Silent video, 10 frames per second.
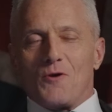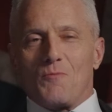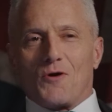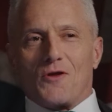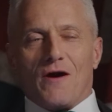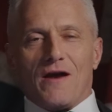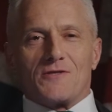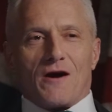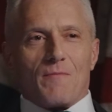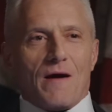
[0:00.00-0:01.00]
in your book you kind of
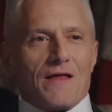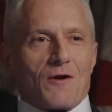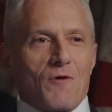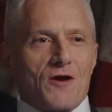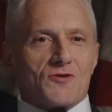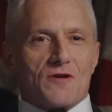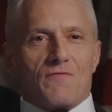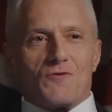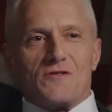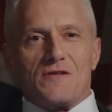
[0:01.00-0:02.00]
talk about like Russia
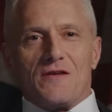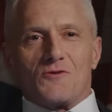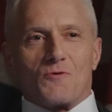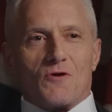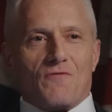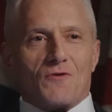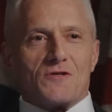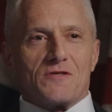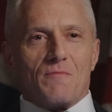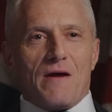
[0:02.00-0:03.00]
versus Israel
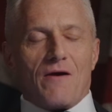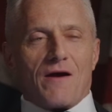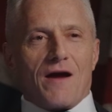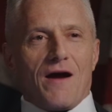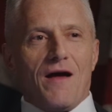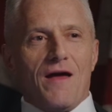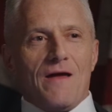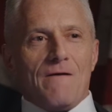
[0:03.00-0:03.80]
versus America,